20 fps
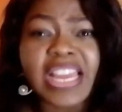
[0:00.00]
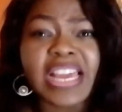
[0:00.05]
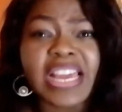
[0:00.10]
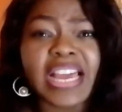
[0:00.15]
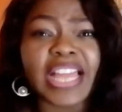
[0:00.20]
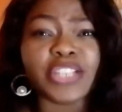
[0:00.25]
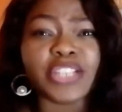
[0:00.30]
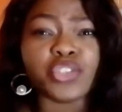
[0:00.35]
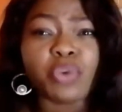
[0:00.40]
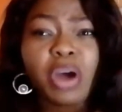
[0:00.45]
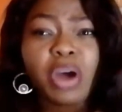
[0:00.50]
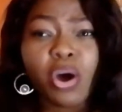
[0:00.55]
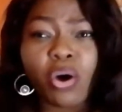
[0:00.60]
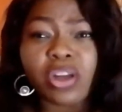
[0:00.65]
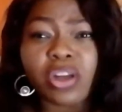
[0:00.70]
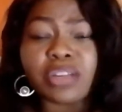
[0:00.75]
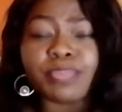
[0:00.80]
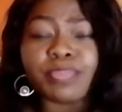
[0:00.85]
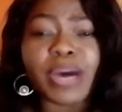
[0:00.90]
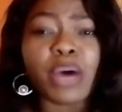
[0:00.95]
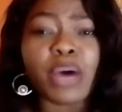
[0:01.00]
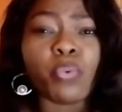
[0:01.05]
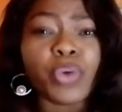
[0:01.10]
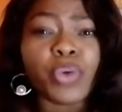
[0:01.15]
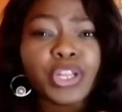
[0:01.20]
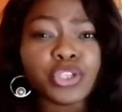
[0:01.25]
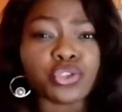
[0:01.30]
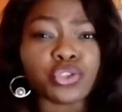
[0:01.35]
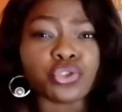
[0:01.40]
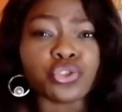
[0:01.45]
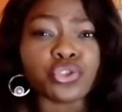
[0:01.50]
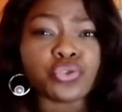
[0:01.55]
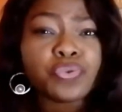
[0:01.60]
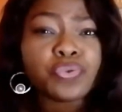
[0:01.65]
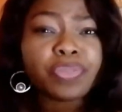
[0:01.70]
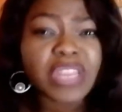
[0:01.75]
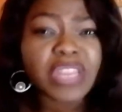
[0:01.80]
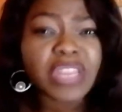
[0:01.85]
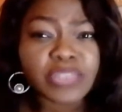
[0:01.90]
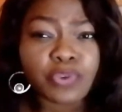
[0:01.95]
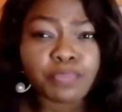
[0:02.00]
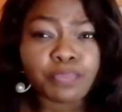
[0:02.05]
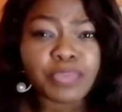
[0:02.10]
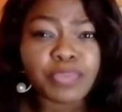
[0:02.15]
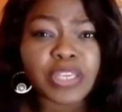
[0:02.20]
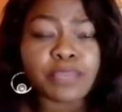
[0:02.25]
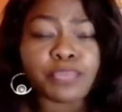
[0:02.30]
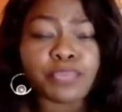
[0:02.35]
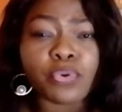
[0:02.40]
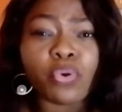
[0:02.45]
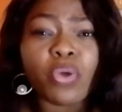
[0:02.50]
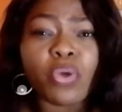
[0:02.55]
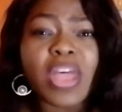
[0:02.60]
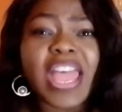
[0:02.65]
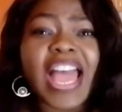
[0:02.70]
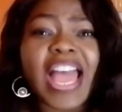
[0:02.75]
and you are all about wanting to do things for people,